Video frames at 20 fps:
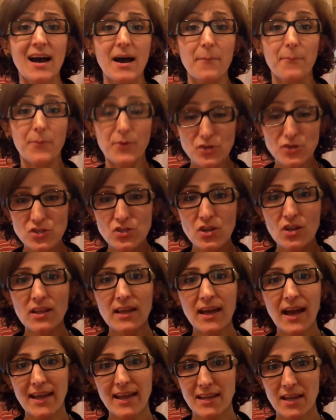
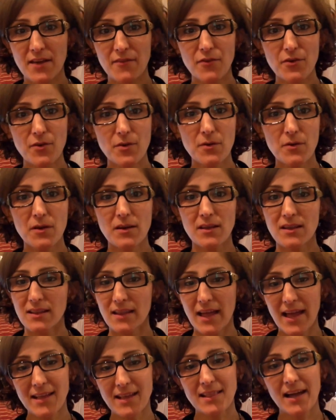Personally, I never
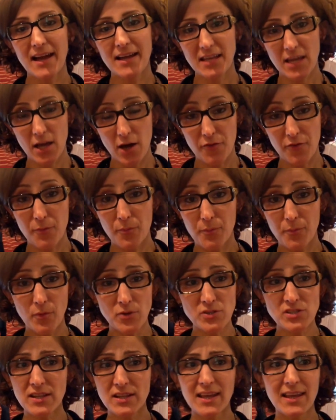liked the idea of
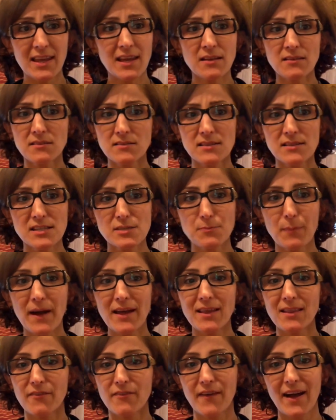morcellating,
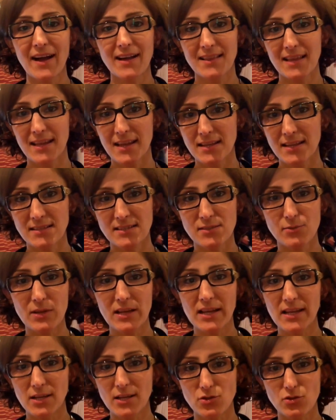despite the fact that it's
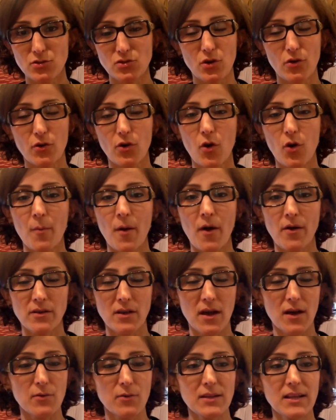related to sarcoma or
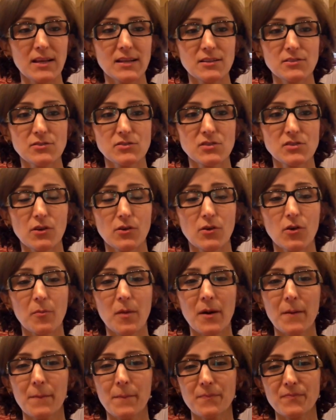not related to
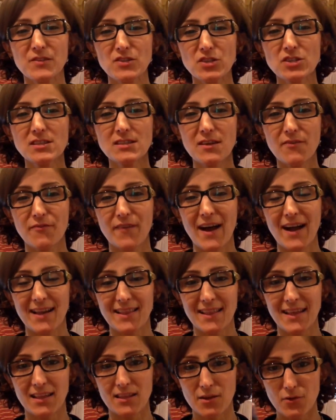sarcoma. Just the fact
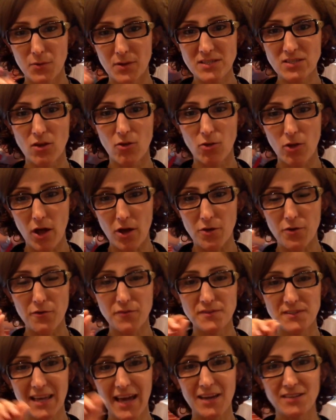that there was a lot of
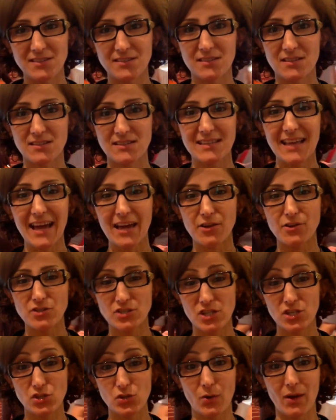scattered
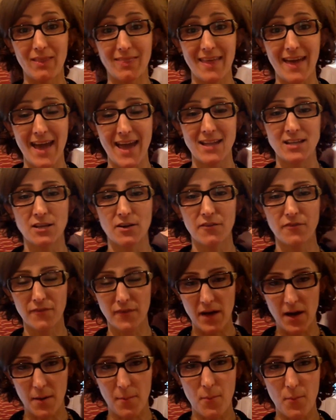tissue at the end of
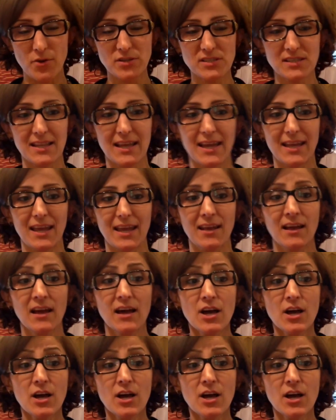morcellating.